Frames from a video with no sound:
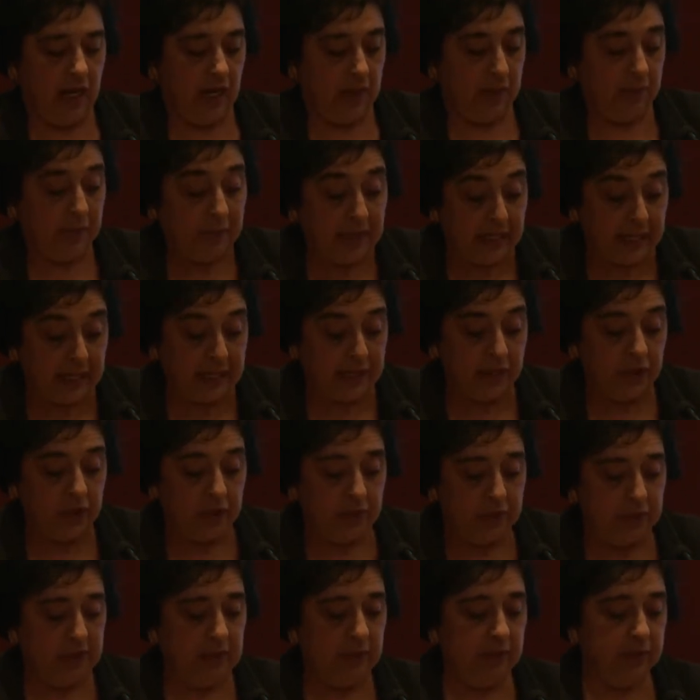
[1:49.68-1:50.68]
million
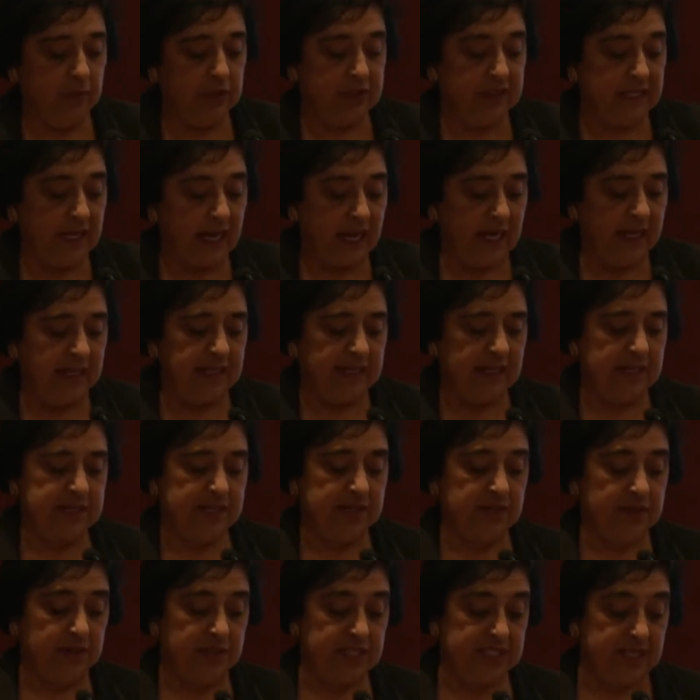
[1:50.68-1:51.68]
people died as
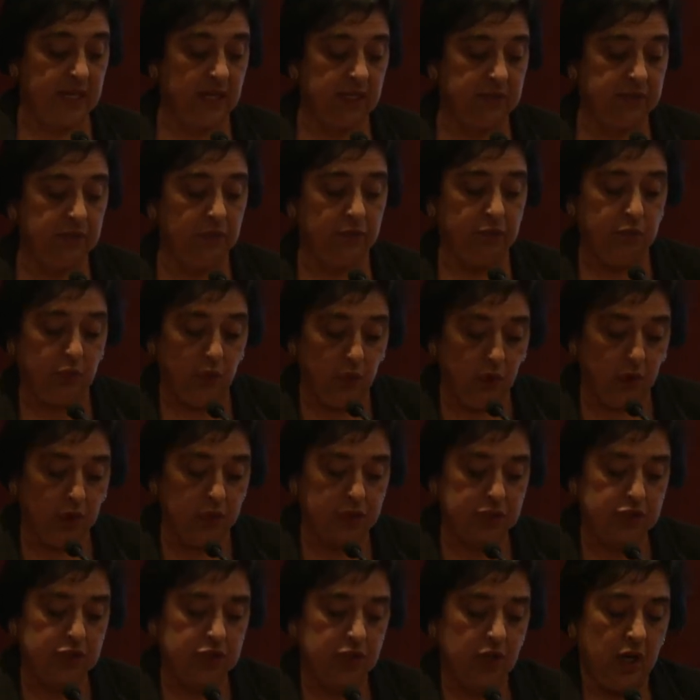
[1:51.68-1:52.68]
a result of
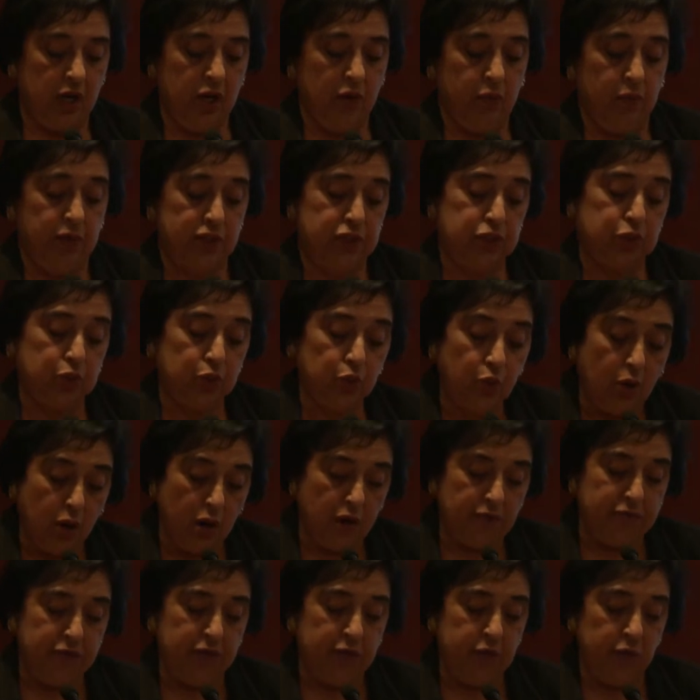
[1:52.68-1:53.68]
wars which too
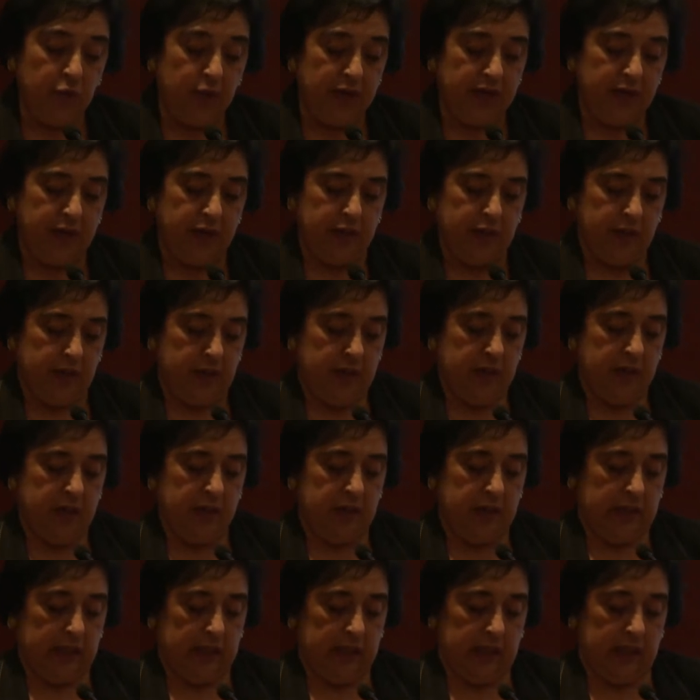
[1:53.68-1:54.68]
often were
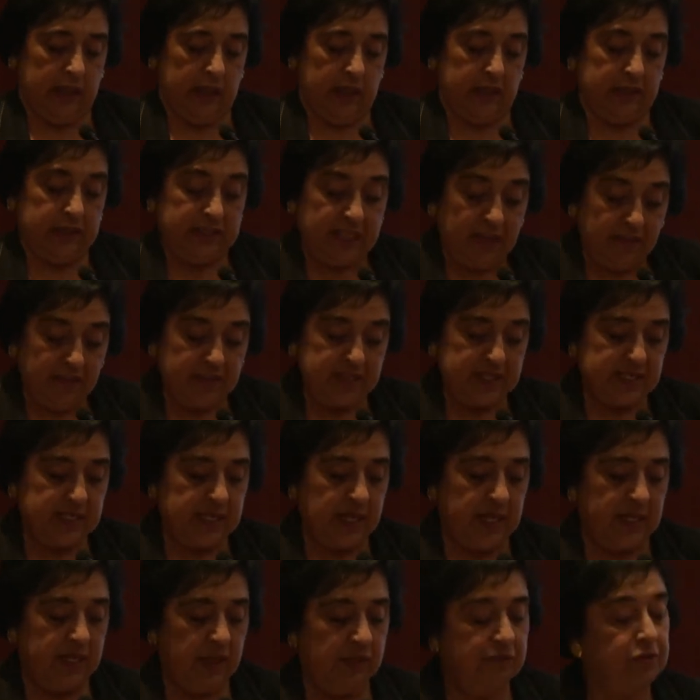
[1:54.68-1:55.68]

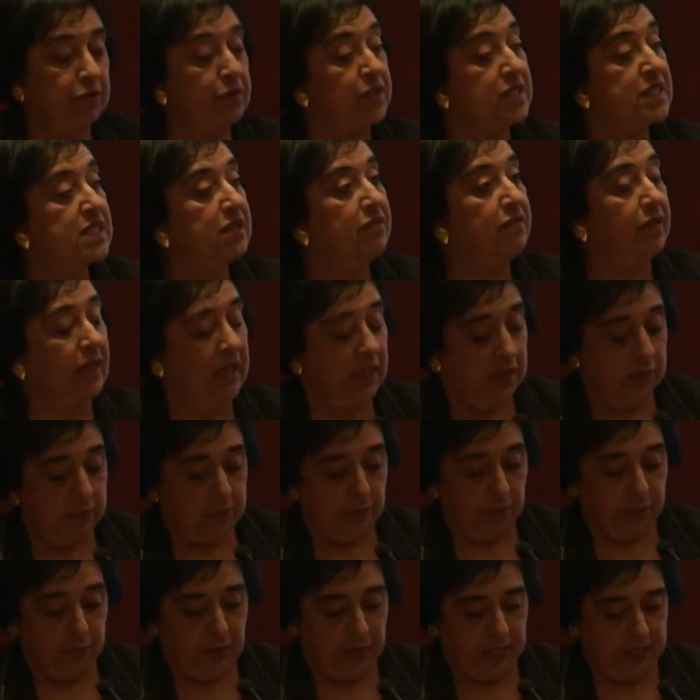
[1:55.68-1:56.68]
devastating for the civilian
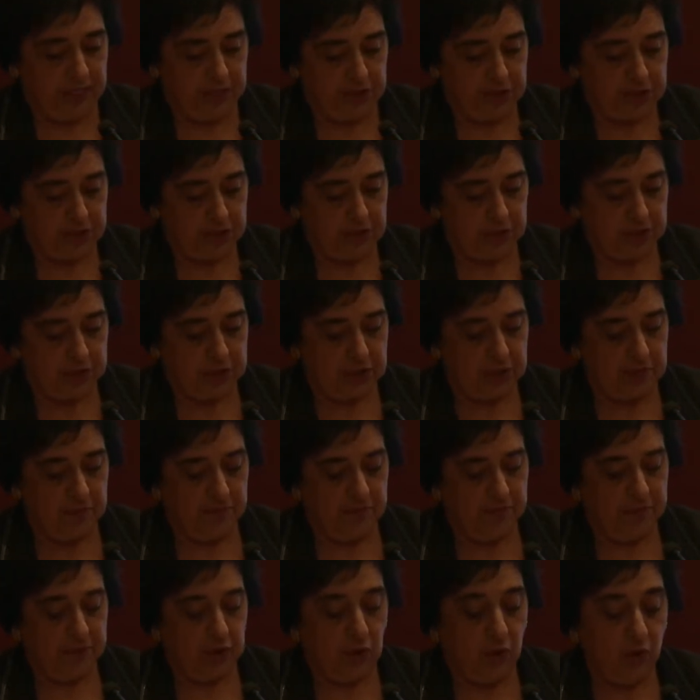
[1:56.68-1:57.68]
populations,
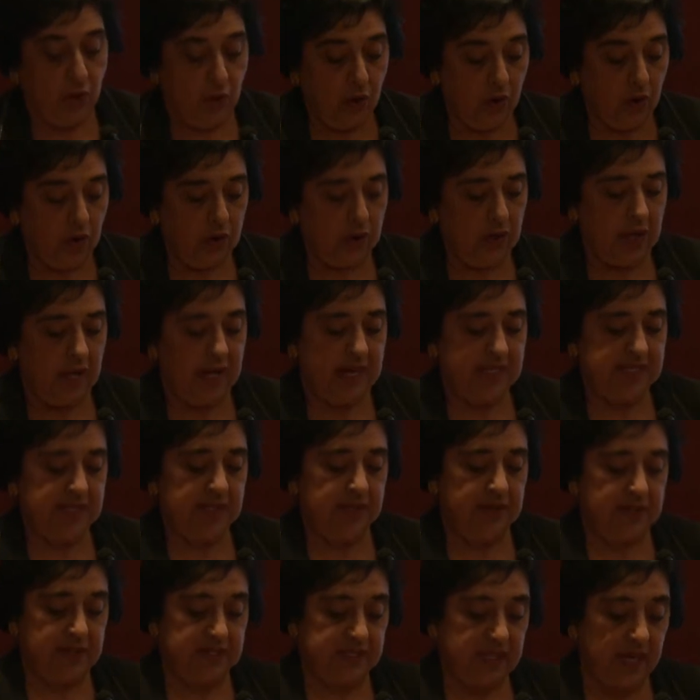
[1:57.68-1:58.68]
or as a
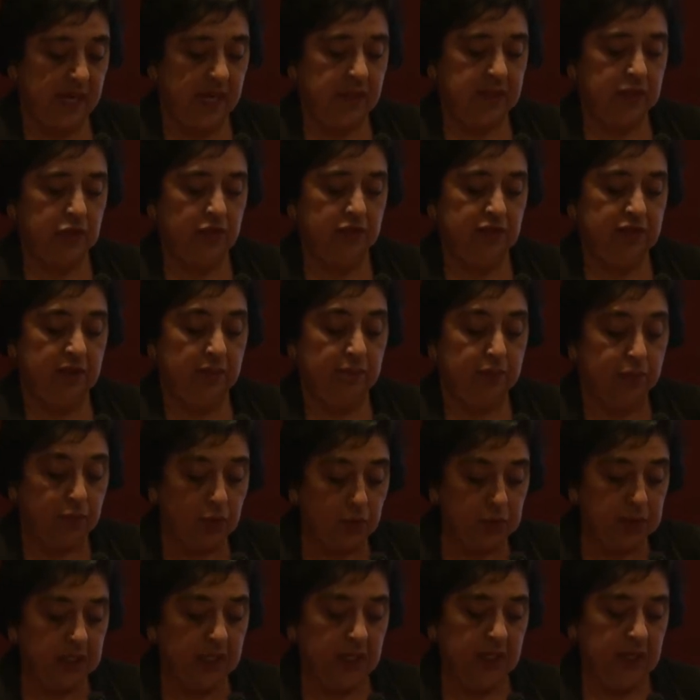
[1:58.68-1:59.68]
result of the
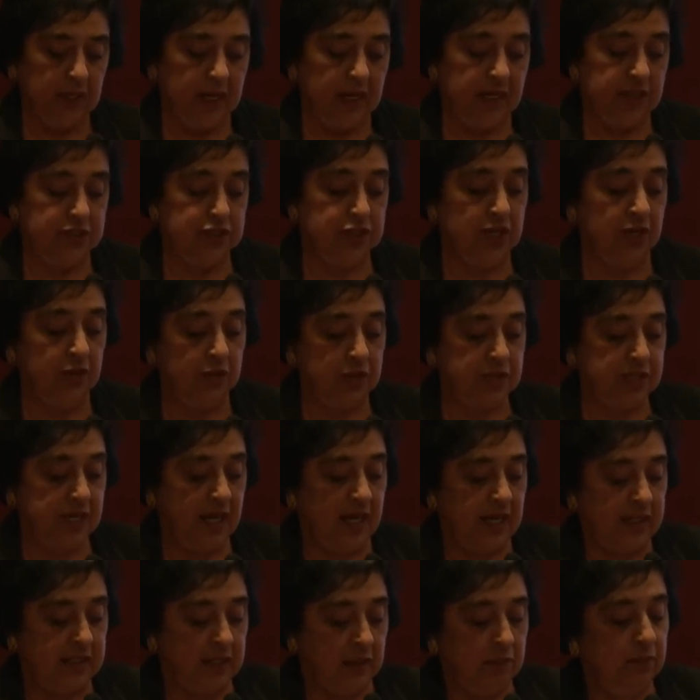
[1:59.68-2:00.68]
brutal and
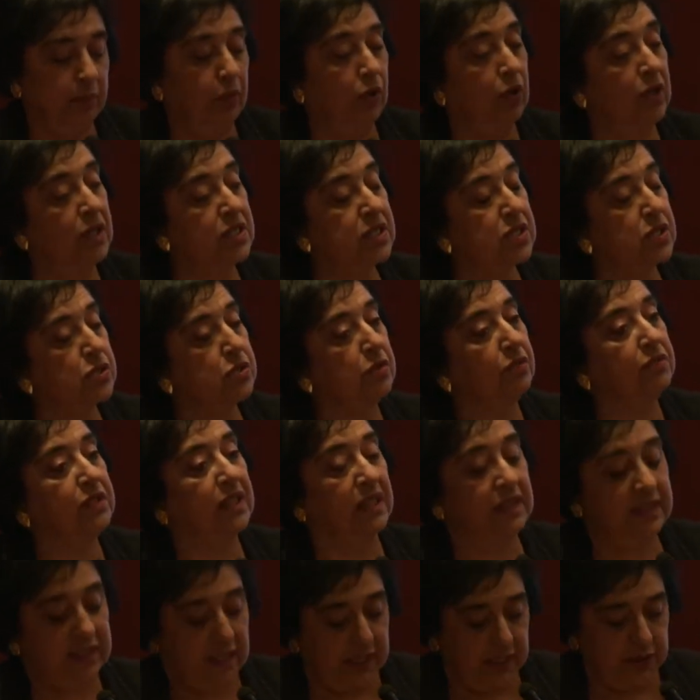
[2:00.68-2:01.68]
genocidal policies of
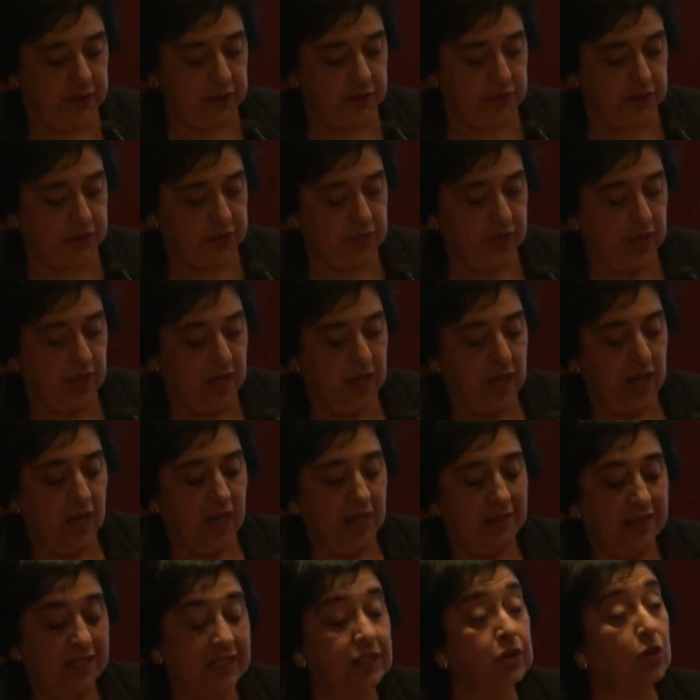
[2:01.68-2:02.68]
dictators
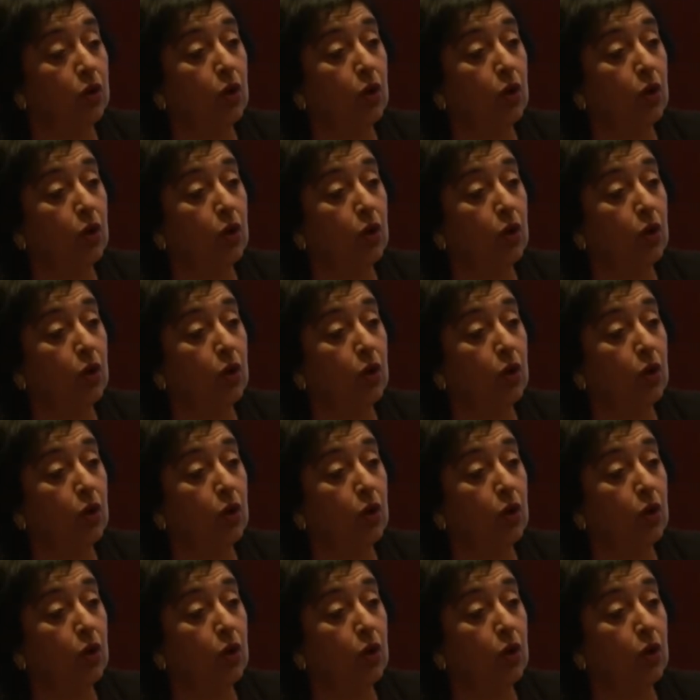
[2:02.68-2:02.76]
that